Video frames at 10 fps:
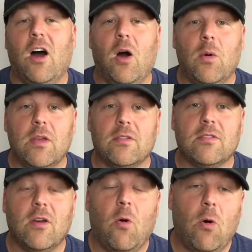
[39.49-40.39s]

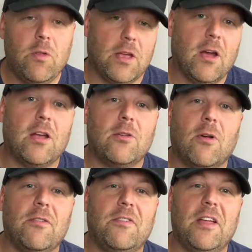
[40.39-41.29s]
always holding on to
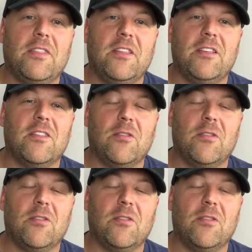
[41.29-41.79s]
our faith in